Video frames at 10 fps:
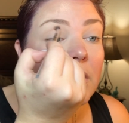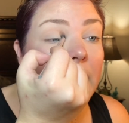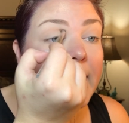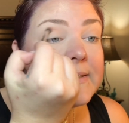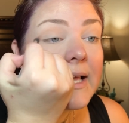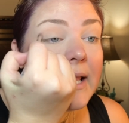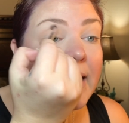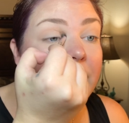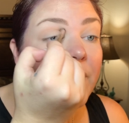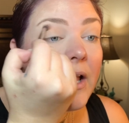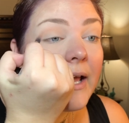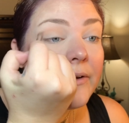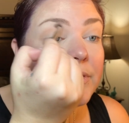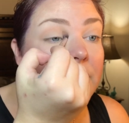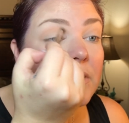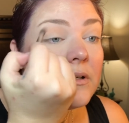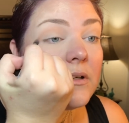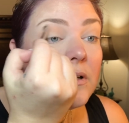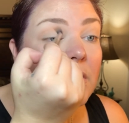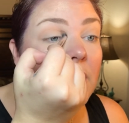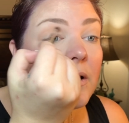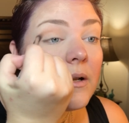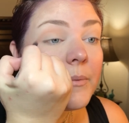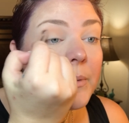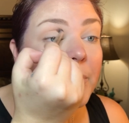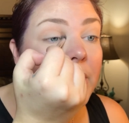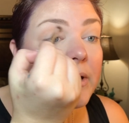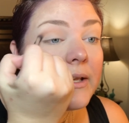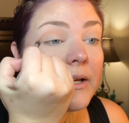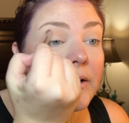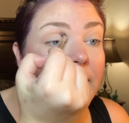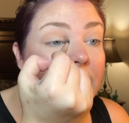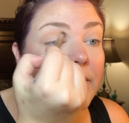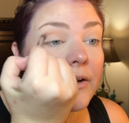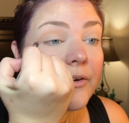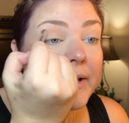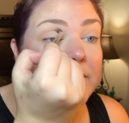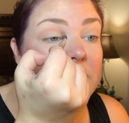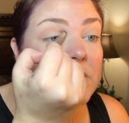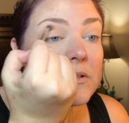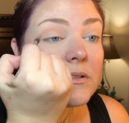That's a lot of fallout. And I'm gonna put it here in the crease.